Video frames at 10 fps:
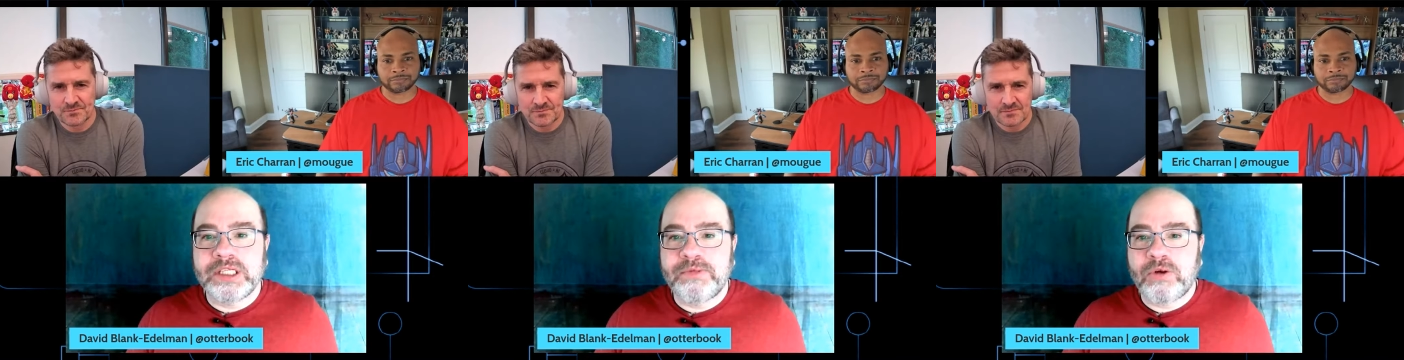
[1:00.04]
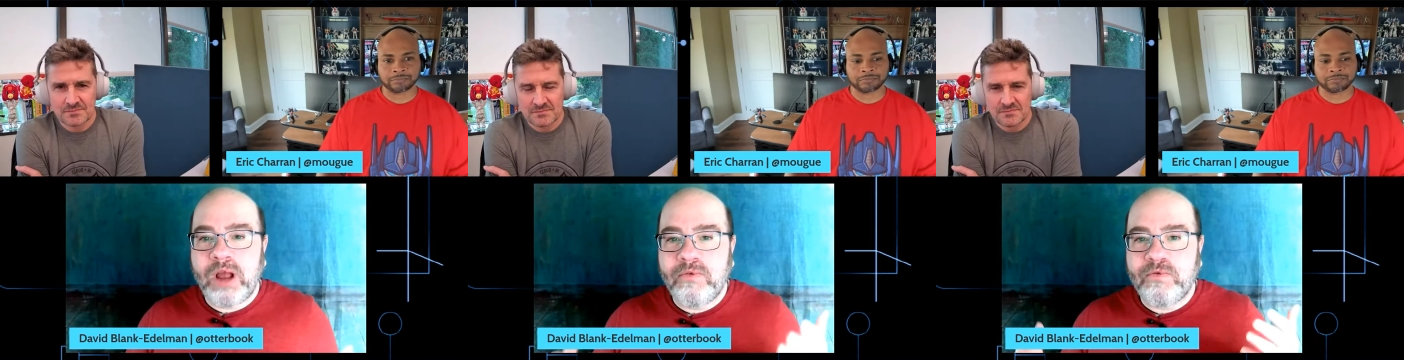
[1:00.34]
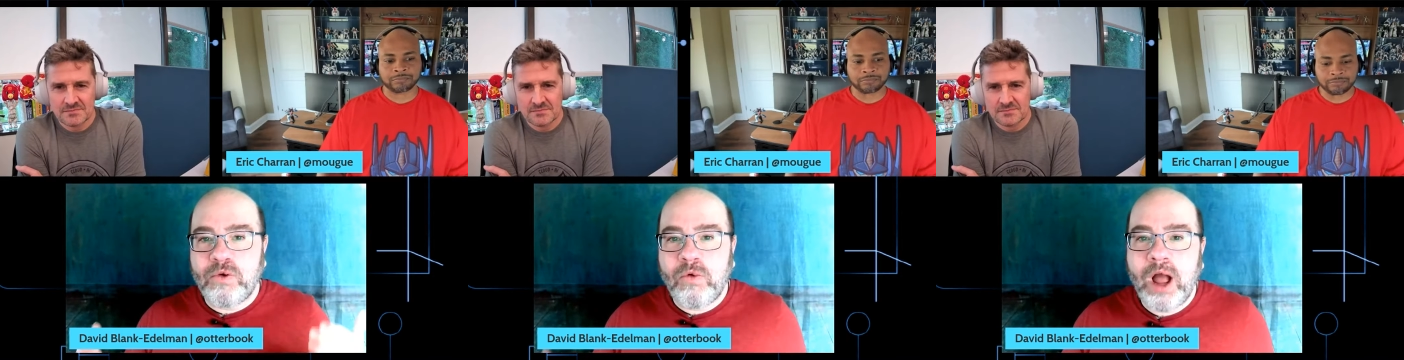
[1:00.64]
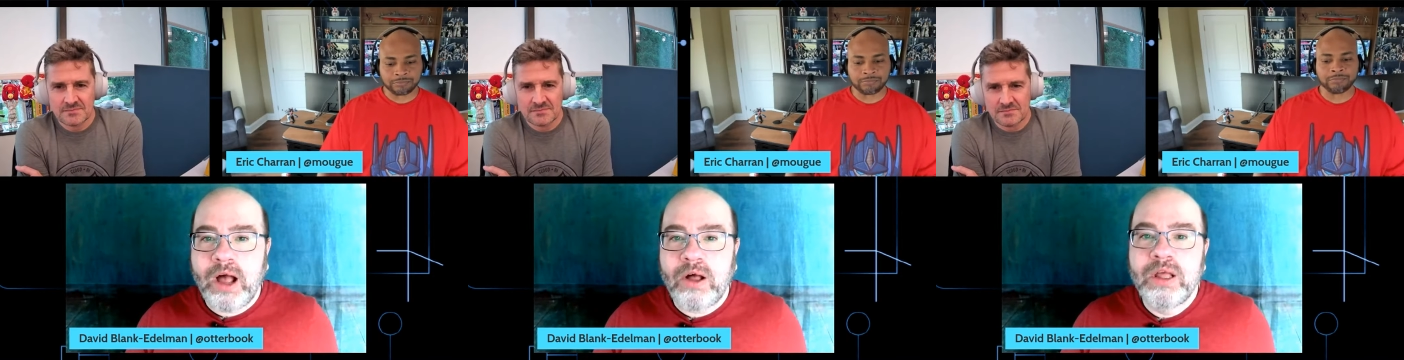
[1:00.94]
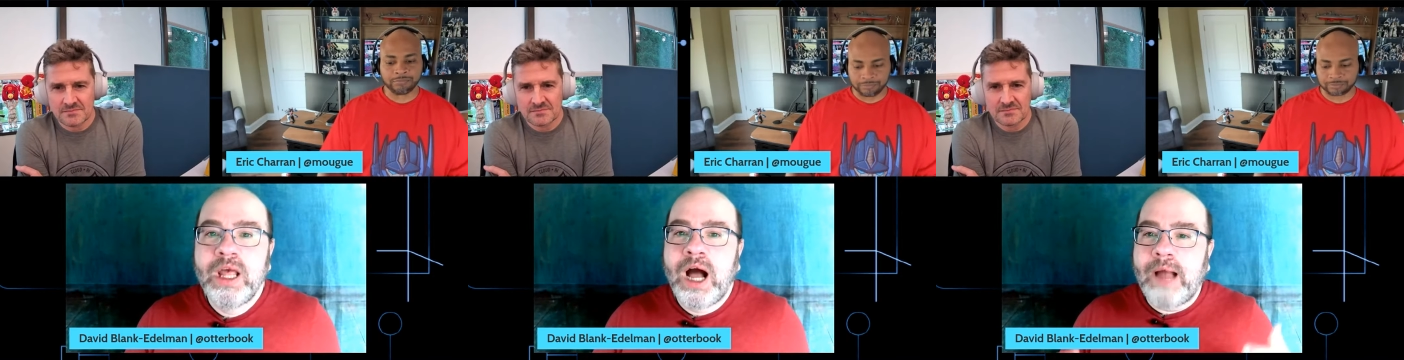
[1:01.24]
Speaker 1: been around for a while.
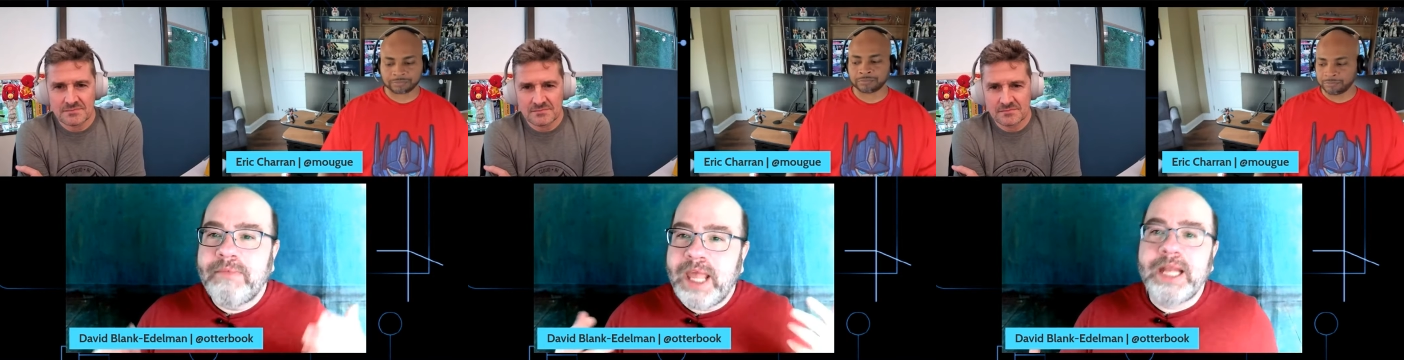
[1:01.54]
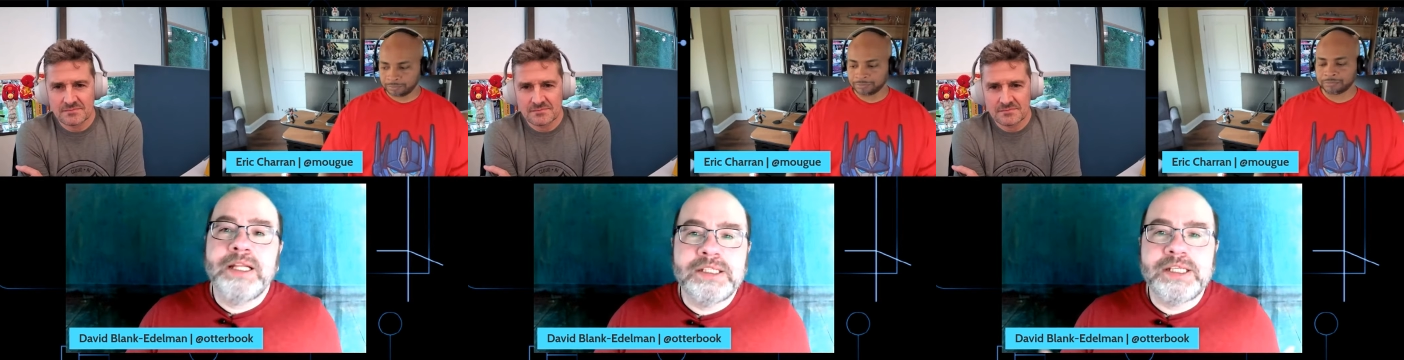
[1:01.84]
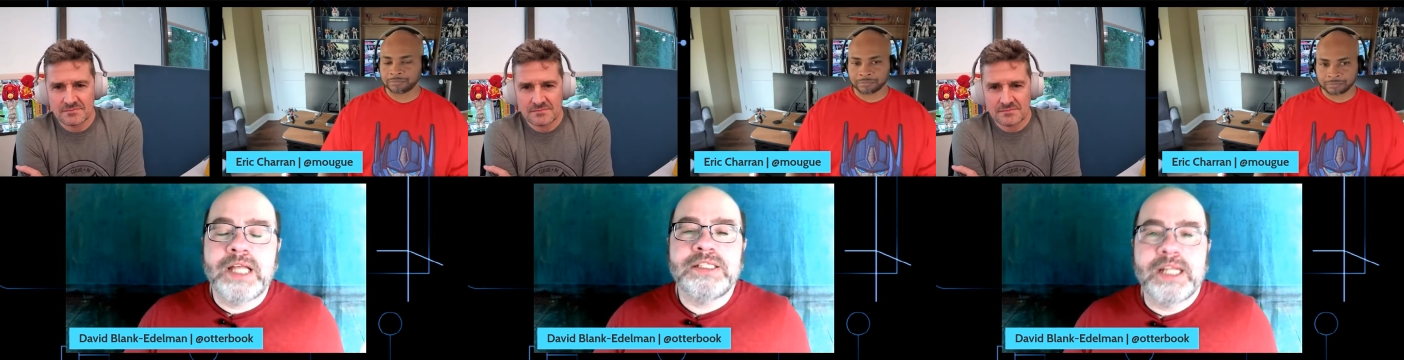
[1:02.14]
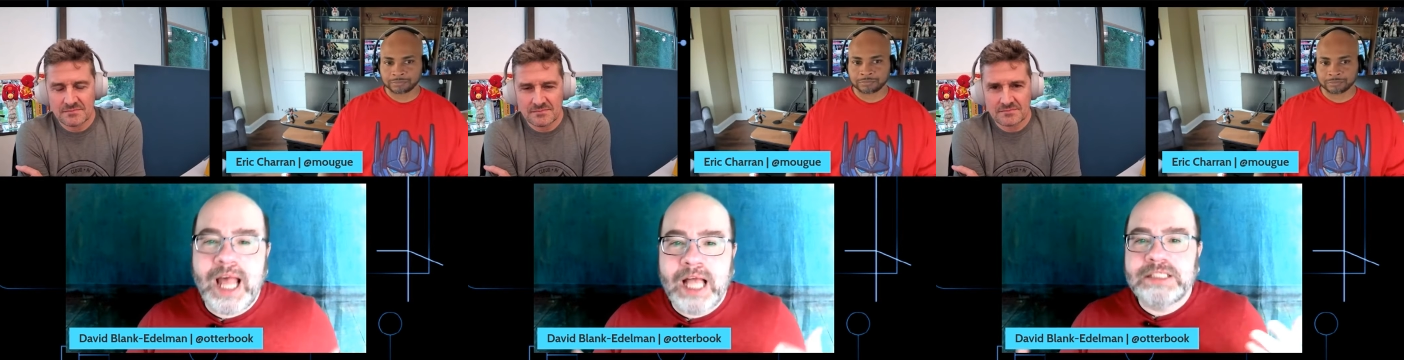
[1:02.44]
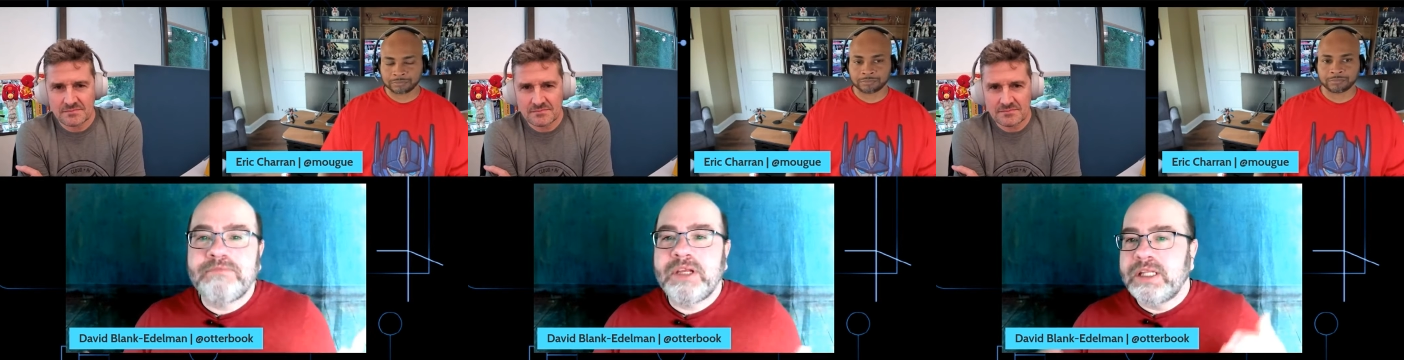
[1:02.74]
I'm getting the sense that it
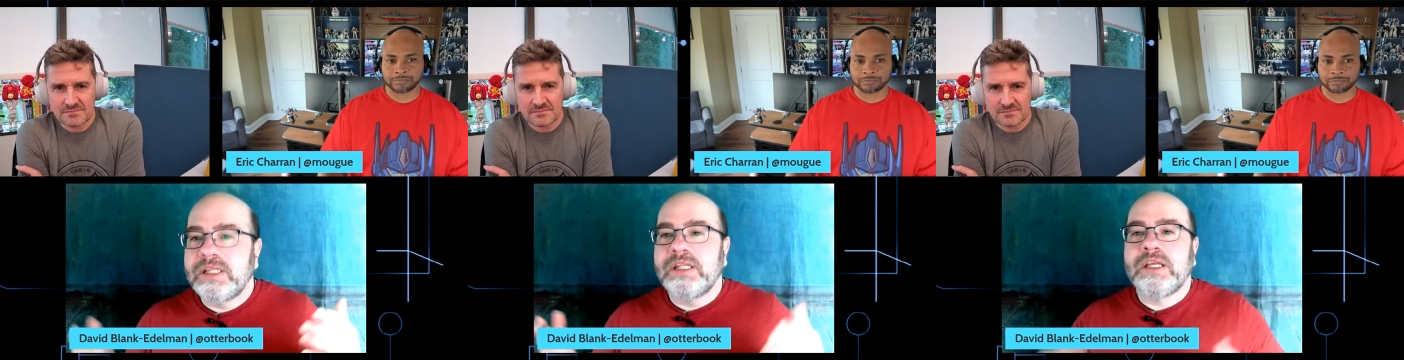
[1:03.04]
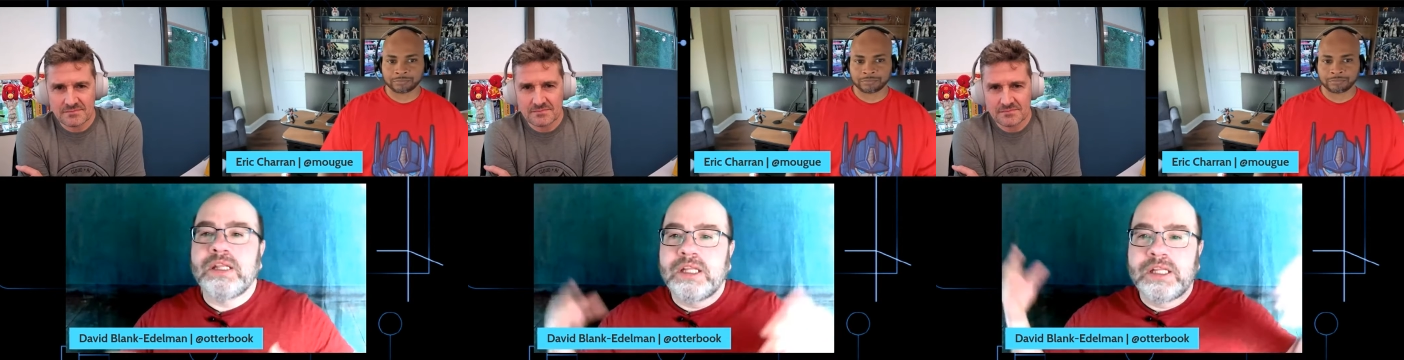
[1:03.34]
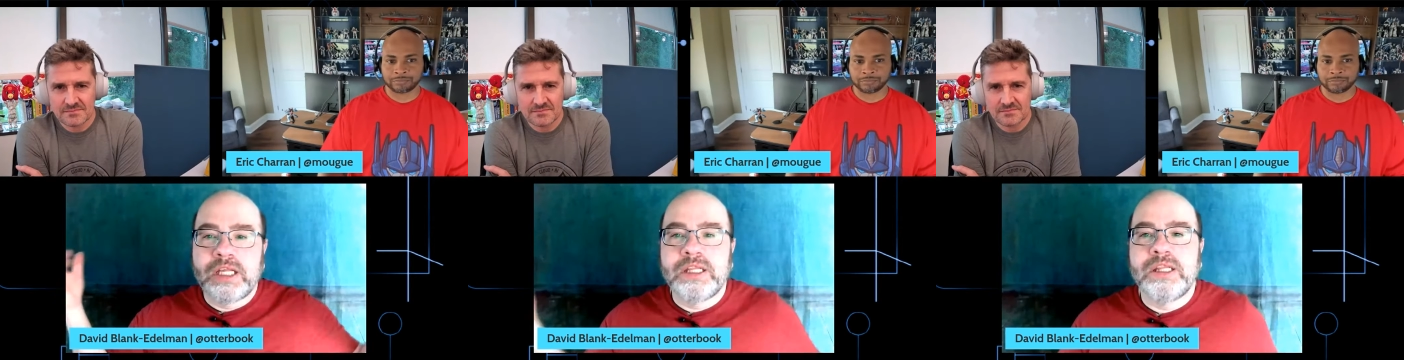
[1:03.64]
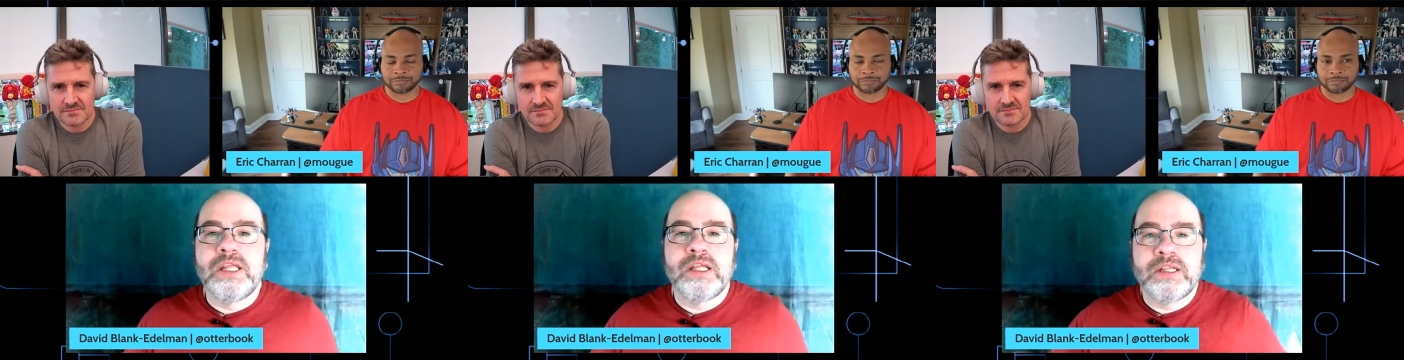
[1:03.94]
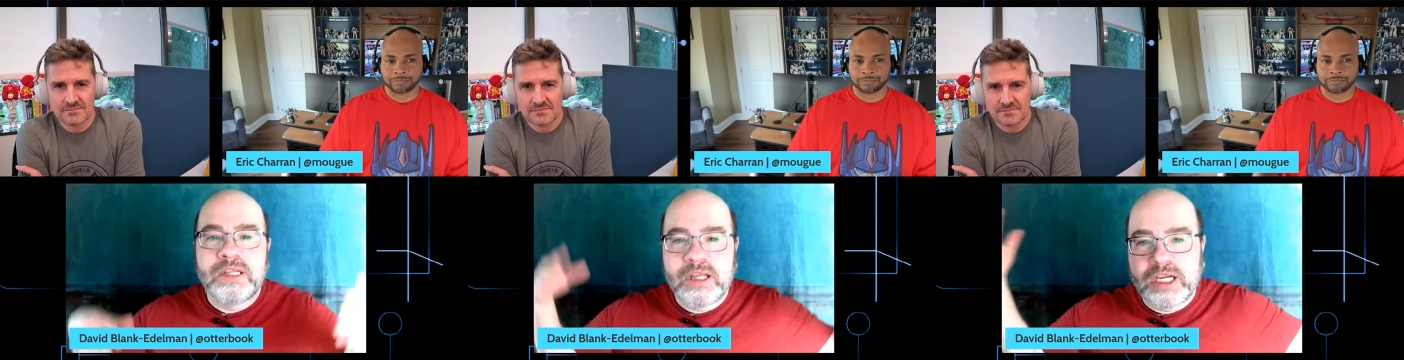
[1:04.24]
hasn't been in, in the, the,
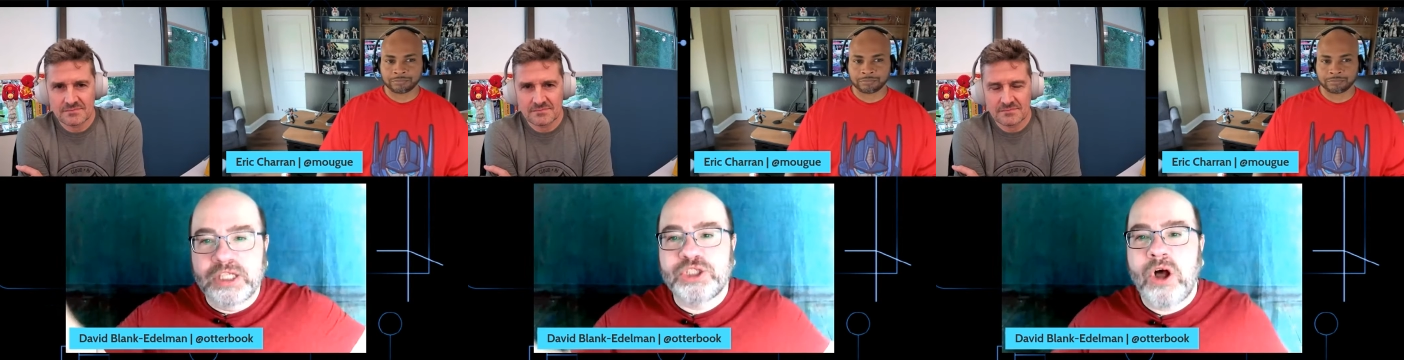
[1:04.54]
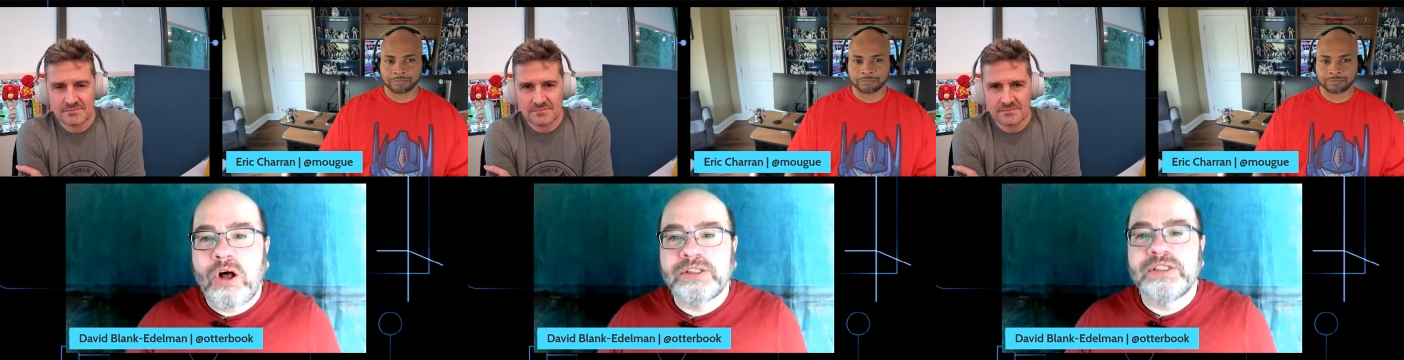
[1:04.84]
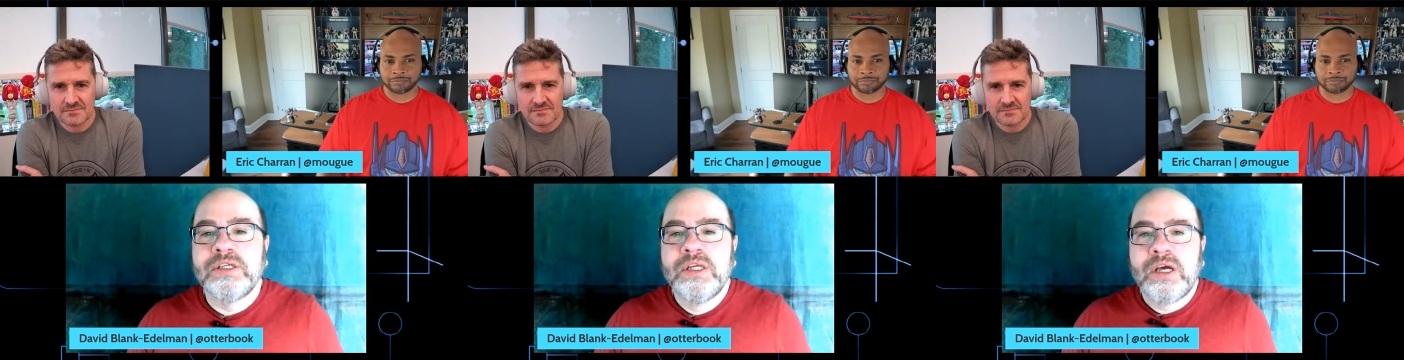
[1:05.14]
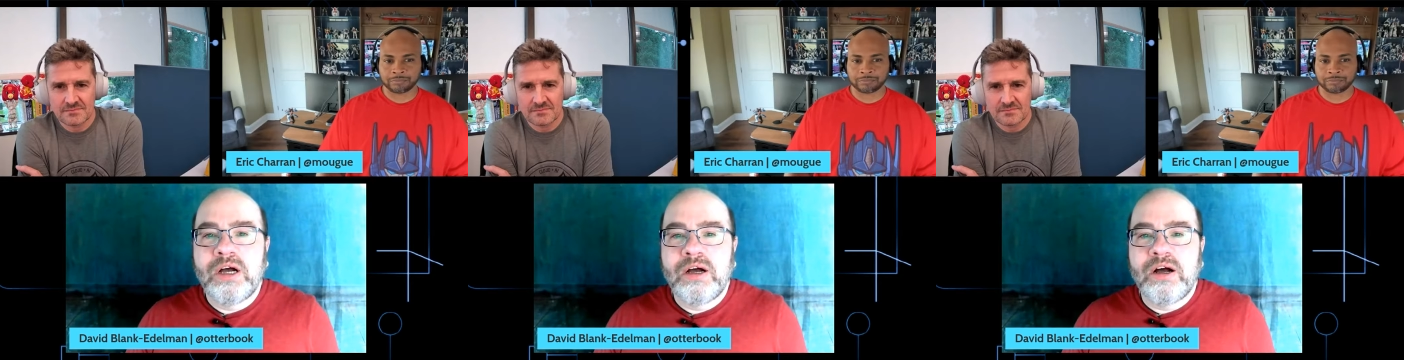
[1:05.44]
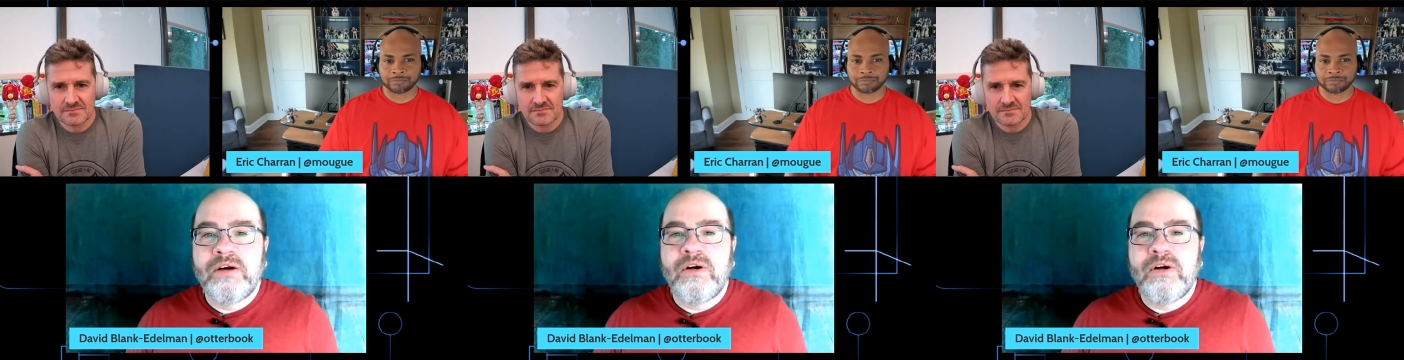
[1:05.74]
the gestalt uh,